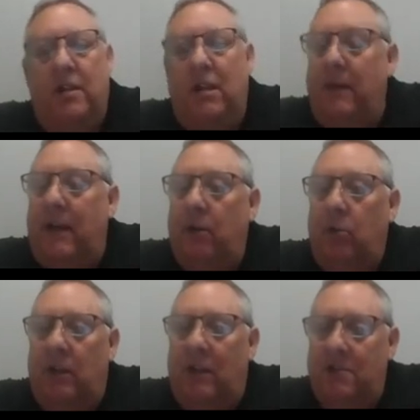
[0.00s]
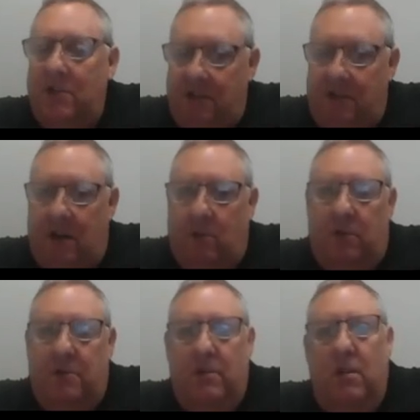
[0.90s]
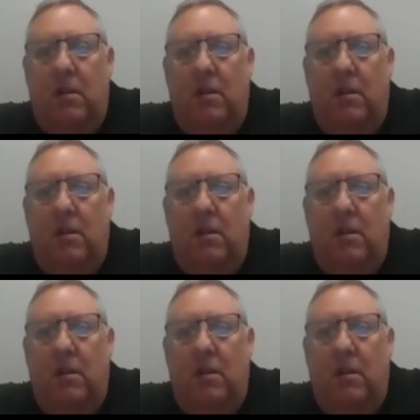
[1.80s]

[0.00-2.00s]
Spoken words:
It may only last 60 hours,